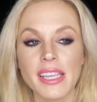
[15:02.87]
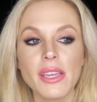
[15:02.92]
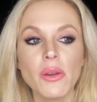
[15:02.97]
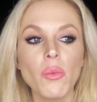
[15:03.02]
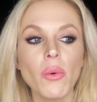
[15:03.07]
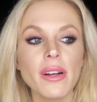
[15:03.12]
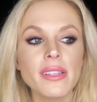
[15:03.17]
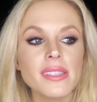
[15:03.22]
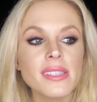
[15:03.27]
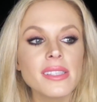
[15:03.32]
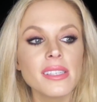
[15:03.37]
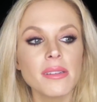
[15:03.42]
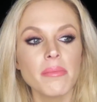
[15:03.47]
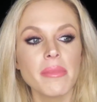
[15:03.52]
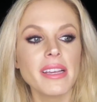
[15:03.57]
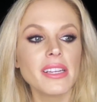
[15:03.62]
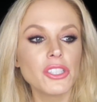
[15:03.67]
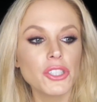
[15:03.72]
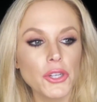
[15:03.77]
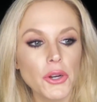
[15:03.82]
He wants to
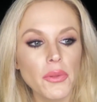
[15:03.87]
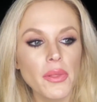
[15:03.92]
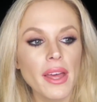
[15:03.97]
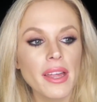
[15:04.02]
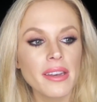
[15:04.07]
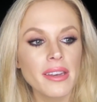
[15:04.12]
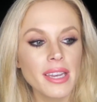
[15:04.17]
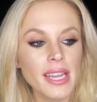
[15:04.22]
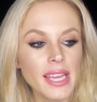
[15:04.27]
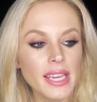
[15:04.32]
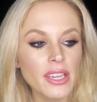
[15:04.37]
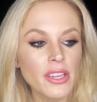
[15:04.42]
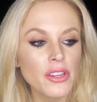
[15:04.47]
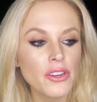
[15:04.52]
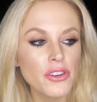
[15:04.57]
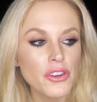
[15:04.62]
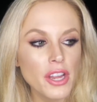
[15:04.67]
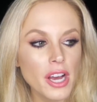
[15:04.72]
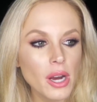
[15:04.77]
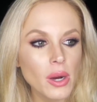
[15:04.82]
make sure that Nick
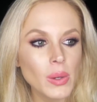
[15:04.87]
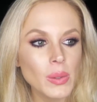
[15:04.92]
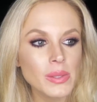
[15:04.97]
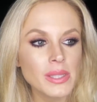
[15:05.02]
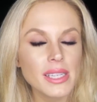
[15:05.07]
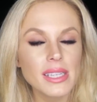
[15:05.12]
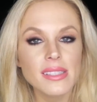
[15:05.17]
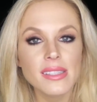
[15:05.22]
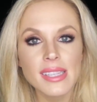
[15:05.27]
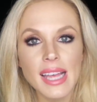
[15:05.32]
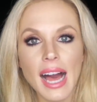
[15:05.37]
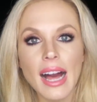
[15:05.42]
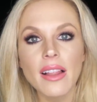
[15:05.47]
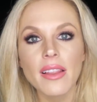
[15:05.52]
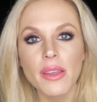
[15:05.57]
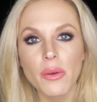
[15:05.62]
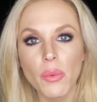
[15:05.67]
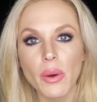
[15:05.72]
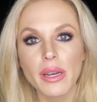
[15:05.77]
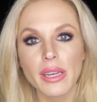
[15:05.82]
knows
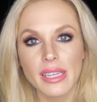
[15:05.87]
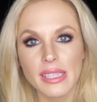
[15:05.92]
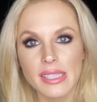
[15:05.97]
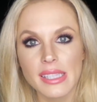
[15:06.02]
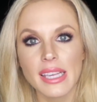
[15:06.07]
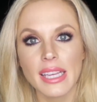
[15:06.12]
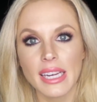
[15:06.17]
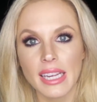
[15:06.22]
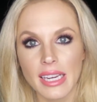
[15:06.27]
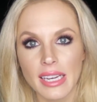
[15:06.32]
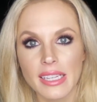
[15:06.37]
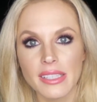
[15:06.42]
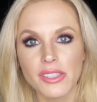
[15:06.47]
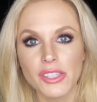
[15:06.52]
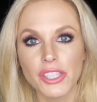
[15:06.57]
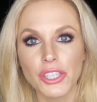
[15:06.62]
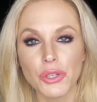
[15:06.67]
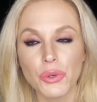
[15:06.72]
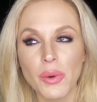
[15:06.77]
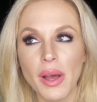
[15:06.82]
exactly what he's getting
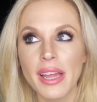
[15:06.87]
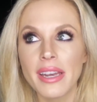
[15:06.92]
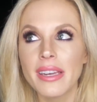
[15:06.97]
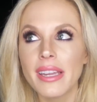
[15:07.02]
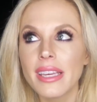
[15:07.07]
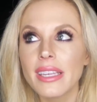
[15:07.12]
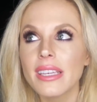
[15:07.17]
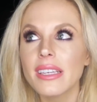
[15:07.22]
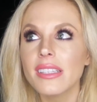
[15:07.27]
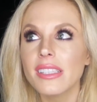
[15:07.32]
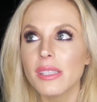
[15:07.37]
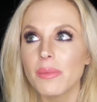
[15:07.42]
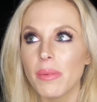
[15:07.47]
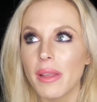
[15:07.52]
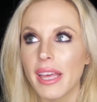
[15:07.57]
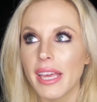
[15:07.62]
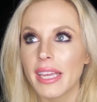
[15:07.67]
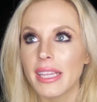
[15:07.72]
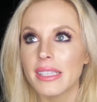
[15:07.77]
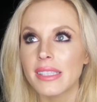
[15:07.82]
into. And Nick
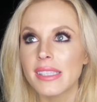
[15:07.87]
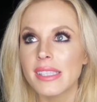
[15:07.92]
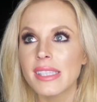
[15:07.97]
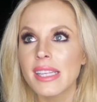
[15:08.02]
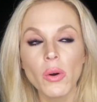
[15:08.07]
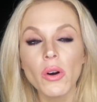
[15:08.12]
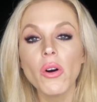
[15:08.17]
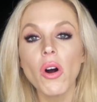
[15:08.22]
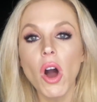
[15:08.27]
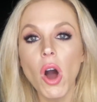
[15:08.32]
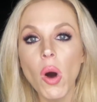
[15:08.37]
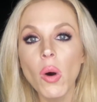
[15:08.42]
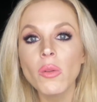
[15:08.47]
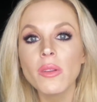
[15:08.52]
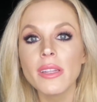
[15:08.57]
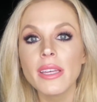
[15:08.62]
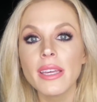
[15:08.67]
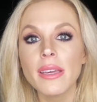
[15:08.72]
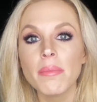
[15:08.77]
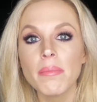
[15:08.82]
explains, we'll
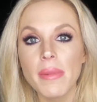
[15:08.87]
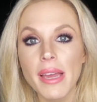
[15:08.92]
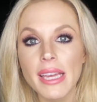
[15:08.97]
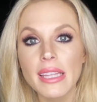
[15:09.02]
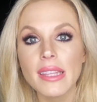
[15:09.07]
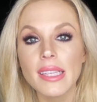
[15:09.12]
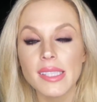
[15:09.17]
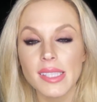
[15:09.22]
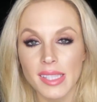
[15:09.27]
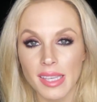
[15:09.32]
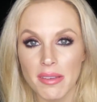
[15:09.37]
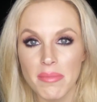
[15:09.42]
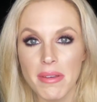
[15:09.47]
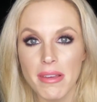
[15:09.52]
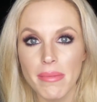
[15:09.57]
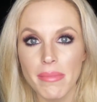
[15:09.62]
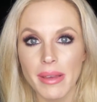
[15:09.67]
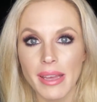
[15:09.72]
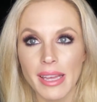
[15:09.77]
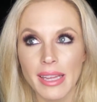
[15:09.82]
only make this
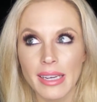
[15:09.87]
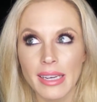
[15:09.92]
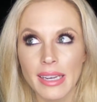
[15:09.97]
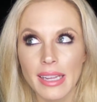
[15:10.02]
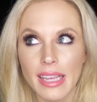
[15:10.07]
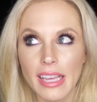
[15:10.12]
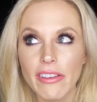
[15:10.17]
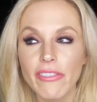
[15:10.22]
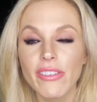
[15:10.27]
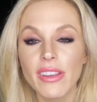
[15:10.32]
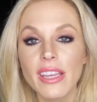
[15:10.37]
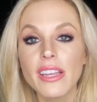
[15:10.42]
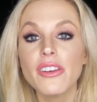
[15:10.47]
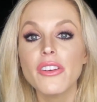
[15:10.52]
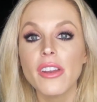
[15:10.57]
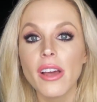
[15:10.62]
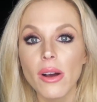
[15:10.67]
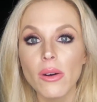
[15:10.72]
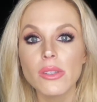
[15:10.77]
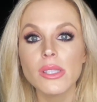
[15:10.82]
commitment if he
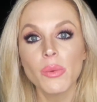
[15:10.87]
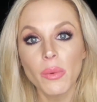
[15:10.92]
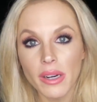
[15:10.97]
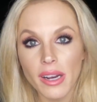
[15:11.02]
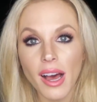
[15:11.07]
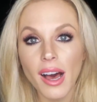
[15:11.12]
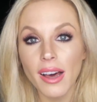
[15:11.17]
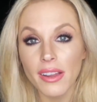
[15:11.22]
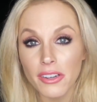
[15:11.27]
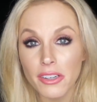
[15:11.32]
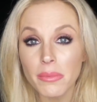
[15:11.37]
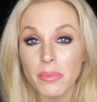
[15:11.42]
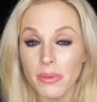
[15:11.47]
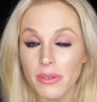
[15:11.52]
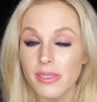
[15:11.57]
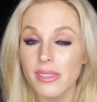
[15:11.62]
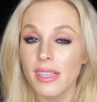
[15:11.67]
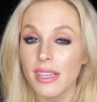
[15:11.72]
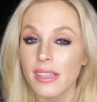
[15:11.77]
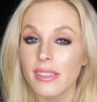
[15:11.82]
knows
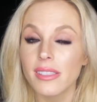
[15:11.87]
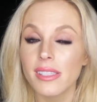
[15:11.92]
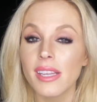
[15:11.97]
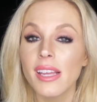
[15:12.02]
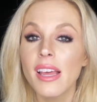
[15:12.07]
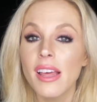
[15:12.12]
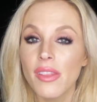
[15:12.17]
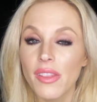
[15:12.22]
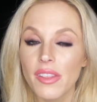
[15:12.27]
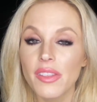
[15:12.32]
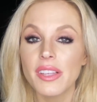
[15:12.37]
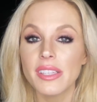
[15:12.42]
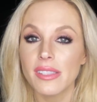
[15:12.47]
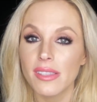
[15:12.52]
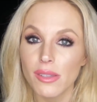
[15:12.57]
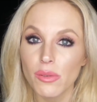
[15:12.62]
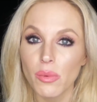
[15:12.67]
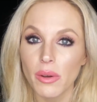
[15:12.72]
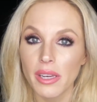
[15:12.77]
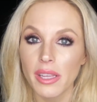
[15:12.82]
100% that this
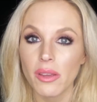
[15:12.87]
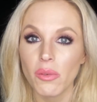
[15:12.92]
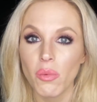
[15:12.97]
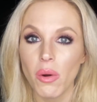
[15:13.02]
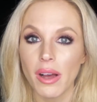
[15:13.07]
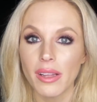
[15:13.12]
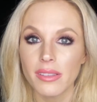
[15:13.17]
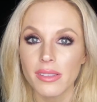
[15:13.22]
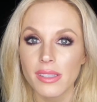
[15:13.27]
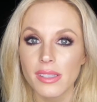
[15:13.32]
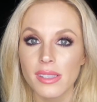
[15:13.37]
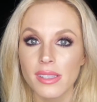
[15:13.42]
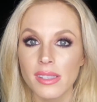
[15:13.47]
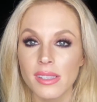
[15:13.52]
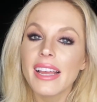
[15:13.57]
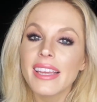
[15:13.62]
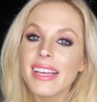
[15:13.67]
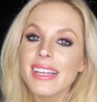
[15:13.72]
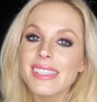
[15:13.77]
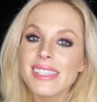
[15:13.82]
is what he wants.
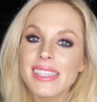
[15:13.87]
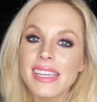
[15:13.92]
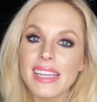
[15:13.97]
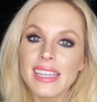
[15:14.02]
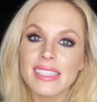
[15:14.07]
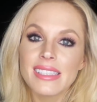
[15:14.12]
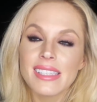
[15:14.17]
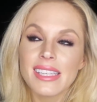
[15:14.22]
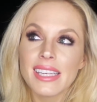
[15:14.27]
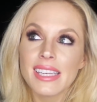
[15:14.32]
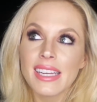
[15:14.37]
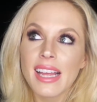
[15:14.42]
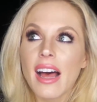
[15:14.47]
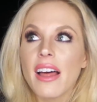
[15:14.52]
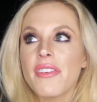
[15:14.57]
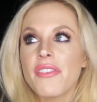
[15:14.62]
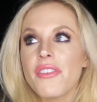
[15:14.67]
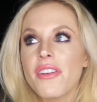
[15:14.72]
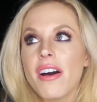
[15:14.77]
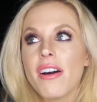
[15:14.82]
I guess Nick did
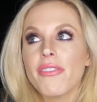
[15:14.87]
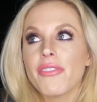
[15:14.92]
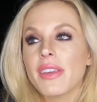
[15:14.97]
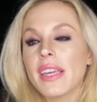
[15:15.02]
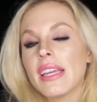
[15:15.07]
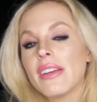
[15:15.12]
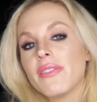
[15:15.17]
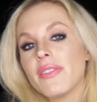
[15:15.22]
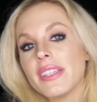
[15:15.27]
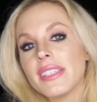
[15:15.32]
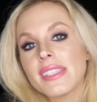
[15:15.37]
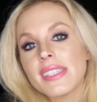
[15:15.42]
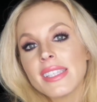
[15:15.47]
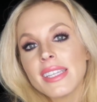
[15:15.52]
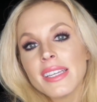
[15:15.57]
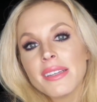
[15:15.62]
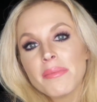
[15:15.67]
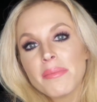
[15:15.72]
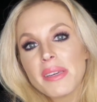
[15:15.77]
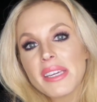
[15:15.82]
enough
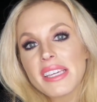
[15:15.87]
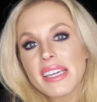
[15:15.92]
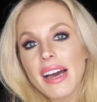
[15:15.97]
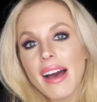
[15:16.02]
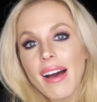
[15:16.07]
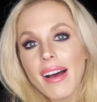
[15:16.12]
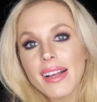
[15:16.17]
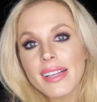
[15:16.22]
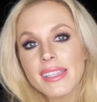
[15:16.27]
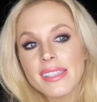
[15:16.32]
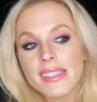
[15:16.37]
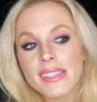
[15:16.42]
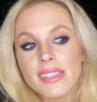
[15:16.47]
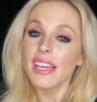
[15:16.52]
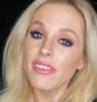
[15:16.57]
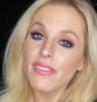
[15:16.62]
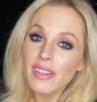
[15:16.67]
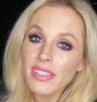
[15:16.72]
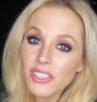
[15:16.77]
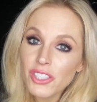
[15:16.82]
convincing because
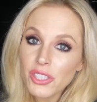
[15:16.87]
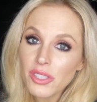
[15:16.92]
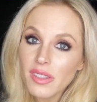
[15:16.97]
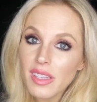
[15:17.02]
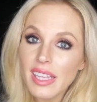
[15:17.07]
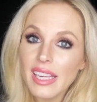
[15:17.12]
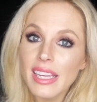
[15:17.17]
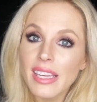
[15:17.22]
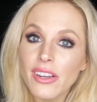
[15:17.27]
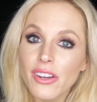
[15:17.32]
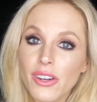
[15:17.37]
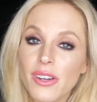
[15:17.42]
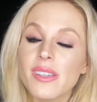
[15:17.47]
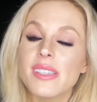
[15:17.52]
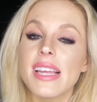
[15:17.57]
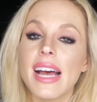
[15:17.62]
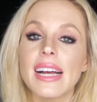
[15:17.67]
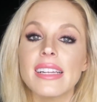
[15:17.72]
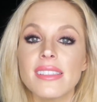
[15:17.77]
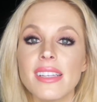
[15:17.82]
eventually her
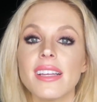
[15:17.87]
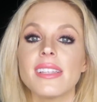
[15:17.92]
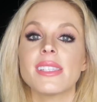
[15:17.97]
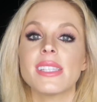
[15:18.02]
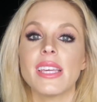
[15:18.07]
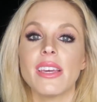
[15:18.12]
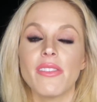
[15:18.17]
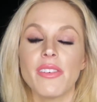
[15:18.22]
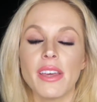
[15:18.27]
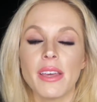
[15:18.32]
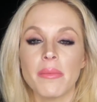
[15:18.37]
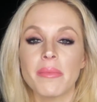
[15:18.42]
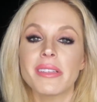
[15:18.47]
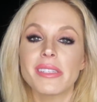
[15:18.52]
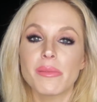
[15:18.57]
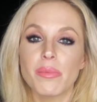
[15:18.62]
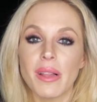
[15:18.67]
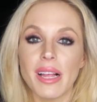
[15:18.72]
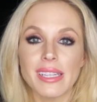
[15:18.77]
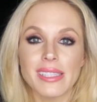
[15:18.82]
dad does give him
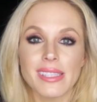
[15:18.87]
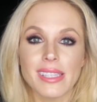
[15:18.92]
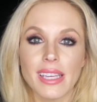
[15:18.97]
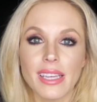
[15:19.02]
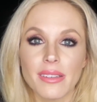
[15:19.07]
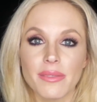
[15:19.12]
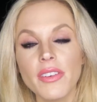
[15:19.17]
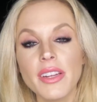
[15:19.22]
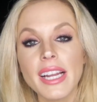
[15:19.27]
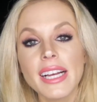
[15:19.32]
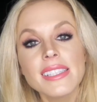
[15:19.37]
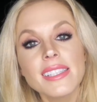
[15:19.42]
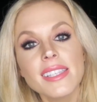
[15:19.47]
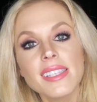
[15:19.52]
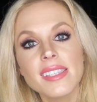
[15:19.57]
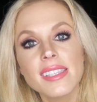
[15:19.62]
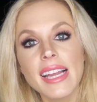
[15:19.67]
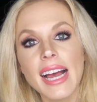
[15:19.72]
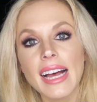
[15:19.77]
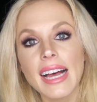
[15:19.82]
his blessing.
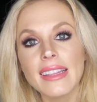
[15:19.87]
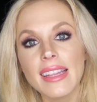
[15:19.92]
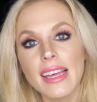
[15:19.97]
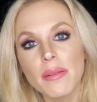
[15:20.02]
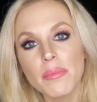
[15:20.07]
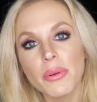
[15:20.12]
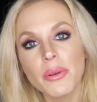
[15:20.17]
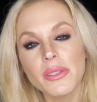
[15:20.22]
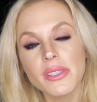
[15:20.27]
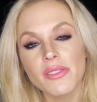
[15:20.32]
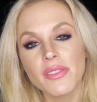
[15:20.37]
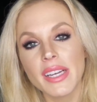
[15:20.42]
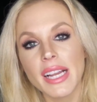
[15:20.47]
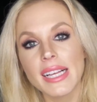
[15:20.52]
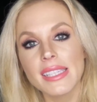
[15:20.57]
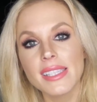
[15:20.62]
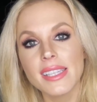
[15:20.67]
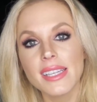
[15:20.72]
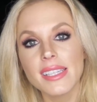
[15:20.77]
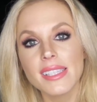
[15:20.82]
Vanessa's dad then pulls
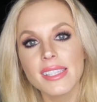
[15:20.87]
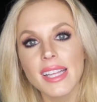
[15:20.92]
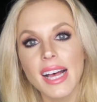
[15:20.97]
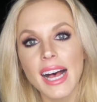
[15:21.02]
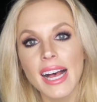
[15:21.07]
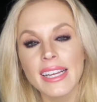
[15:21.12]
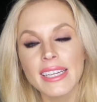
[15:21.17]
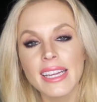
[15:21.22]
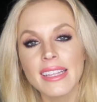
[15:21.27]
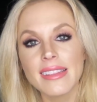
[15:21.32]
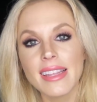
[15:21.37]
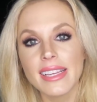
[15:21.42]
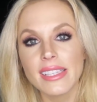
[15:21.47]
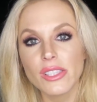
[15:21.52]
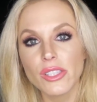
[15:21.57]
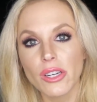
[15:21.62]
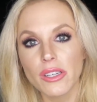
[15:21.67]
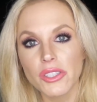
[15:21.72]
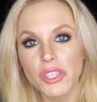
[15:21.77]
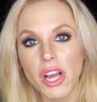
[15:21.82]
Vanessa aside and they
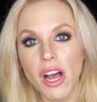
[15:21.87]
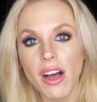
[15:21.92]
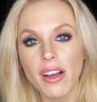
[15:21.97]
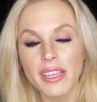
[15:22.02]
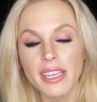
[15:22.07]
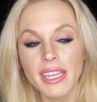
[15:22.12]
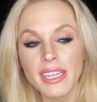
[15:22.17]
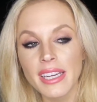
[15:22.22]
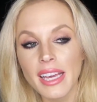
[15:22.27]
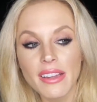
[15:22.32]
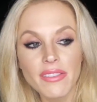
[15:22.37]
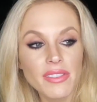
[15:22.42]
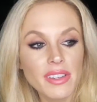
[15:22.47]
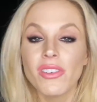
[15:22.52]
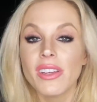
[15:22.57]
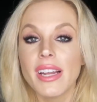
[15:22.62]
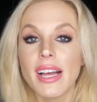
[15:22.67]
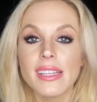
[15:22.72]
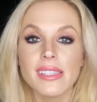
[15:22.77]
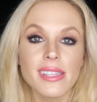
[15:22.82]
start talking, and
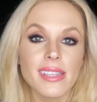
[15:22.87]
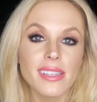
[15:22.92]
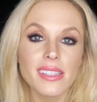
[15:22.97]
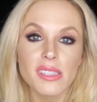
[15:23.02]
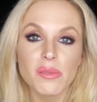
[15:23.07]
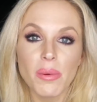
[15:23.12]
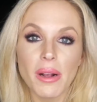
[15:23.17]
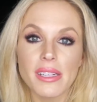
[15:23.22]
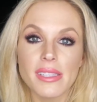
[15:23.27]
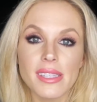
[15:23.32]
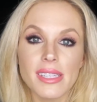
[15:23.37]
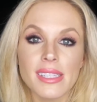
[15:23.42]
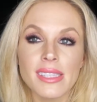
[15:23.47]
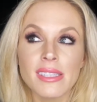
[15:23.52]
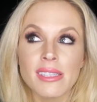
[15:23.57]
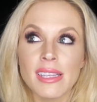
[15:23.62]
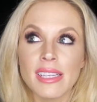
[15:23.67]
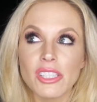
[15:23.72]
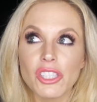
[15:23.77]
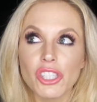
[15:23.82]
Vanessa
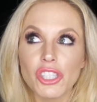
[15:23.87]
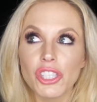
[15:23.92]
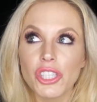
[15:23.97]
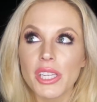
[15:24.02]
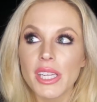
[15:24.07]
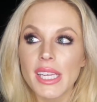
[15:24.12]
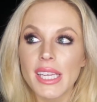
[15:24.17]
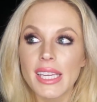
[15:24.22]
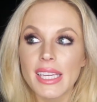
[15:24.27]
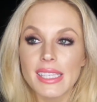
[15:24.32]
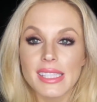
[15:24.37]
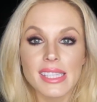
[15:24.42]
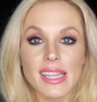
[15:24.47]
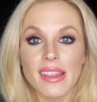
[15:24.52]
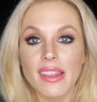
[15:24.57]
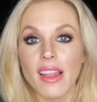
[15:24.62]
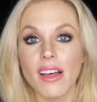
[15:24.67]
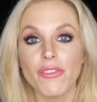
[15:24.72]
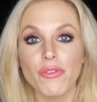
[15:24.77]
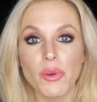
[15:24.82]
expresses that she is
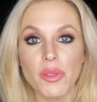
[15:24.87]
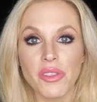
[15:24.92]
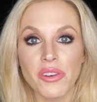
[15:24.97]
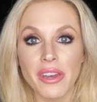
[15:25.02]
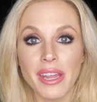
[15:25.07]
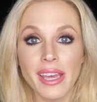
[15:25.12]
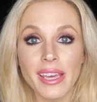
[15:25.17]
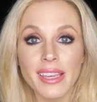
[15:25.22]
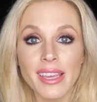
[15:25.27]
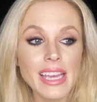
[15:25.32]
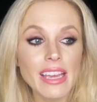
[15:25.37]
in love with Nick.